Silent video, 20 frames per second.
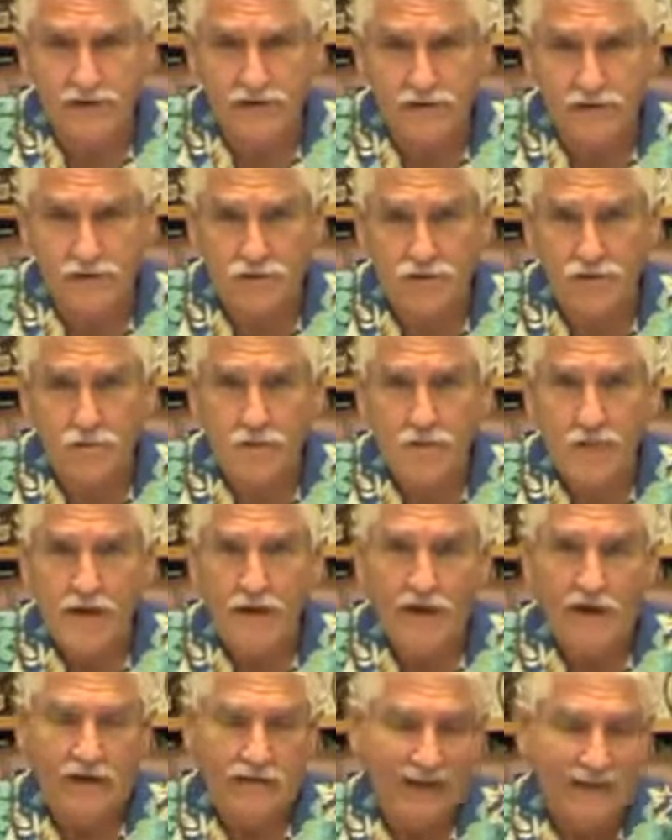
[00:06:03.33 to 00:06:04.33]
issues.
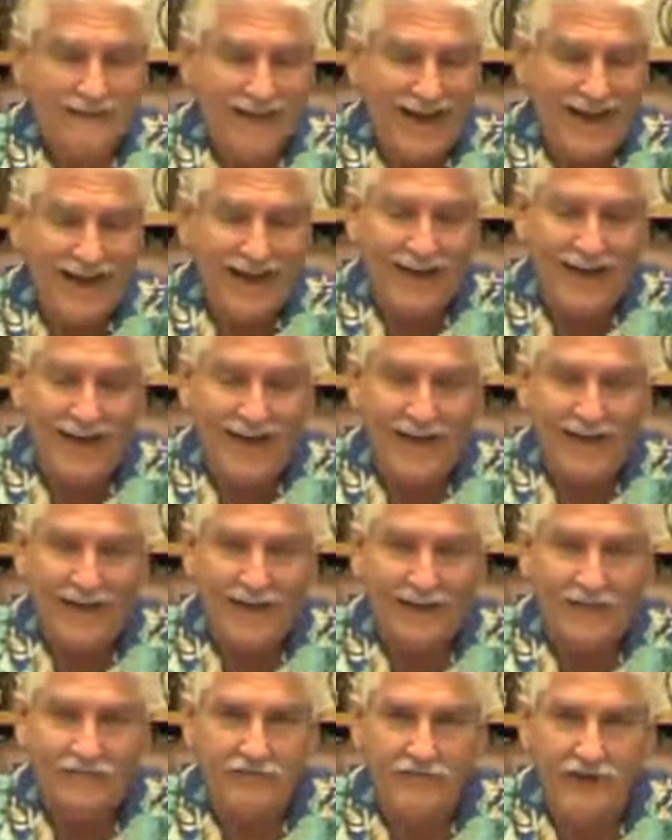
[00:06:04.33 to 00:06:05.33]
And this
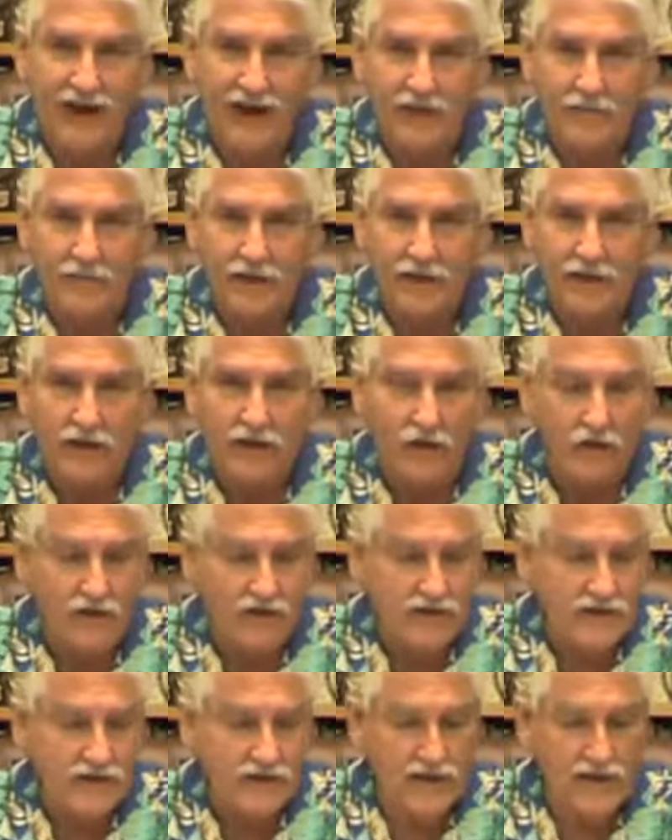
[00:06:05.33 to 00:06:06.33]
anionic environment, of
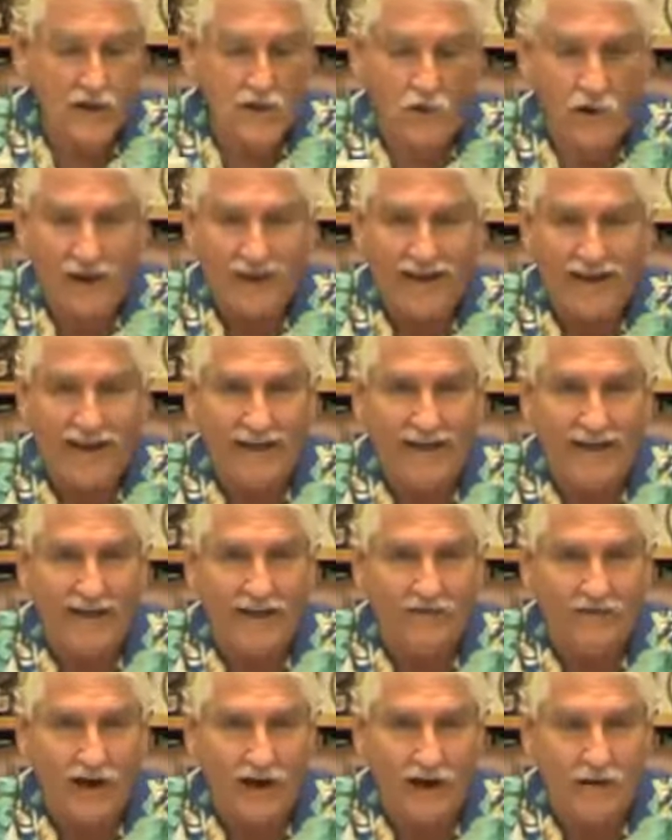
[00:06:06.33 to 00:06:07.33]
course, is a coagulating
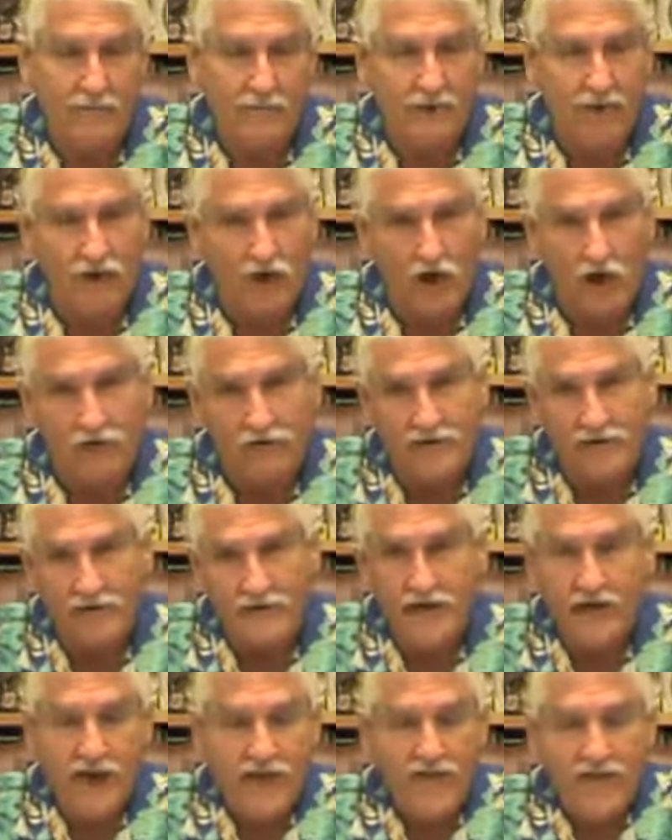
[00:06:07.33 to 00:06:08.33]
environment. And on
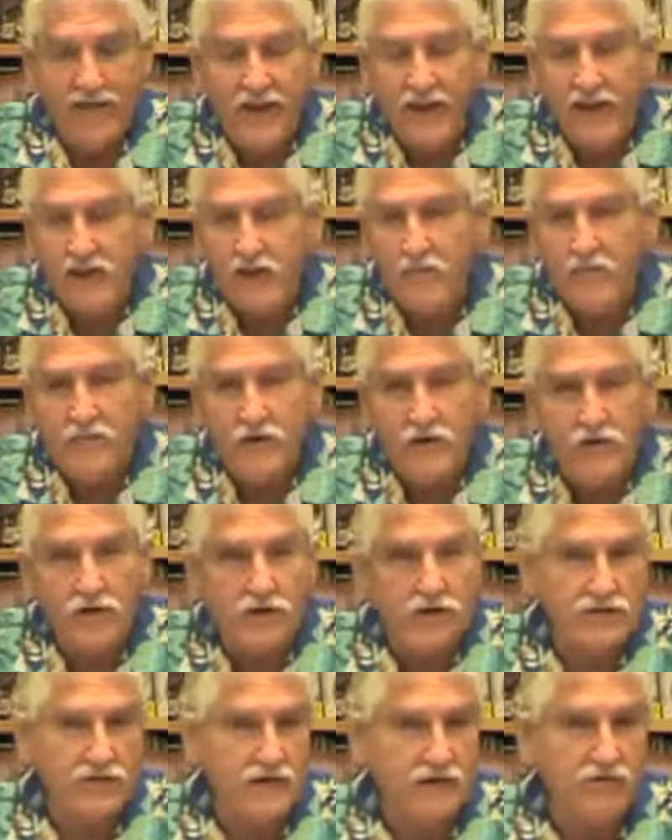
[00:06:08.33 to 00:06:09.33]
this thicker
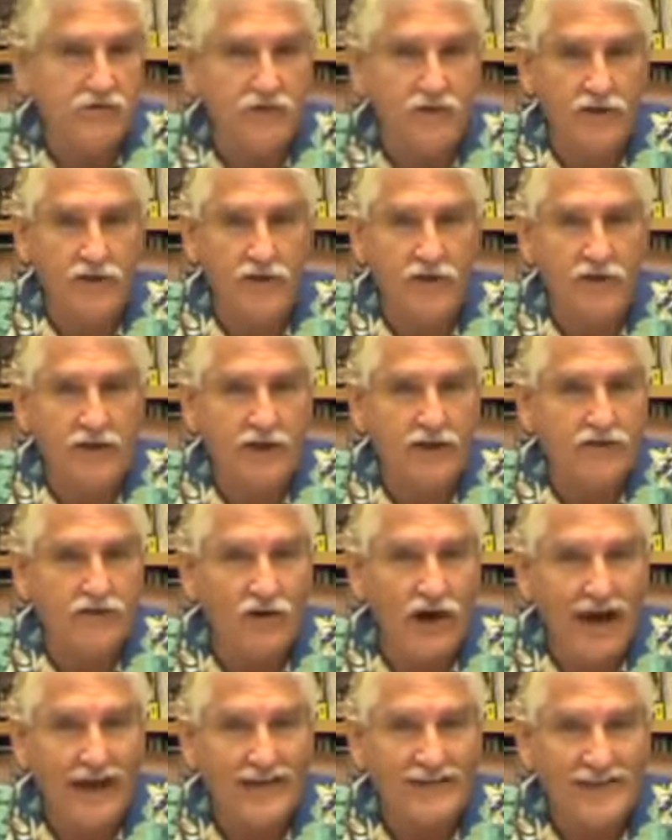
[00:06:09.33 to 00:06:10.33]
mucousy fluid, it
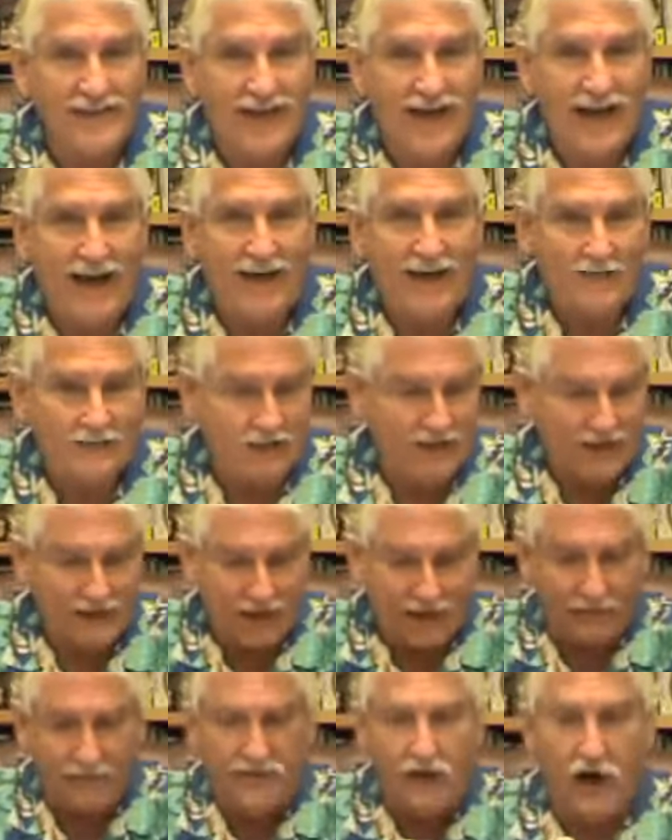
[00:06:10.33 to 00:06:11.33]
dries it out. It
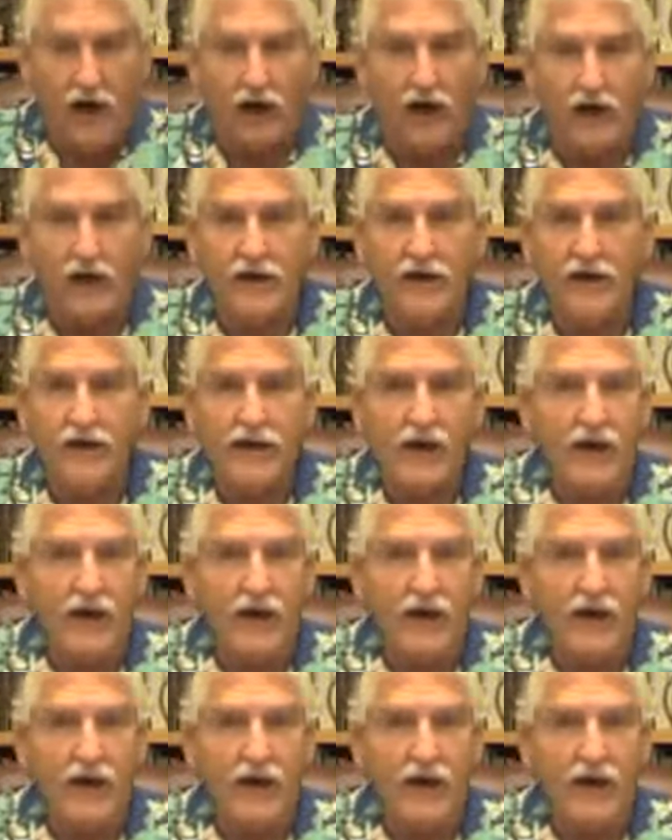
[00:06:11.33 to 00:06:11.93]
becomes hard.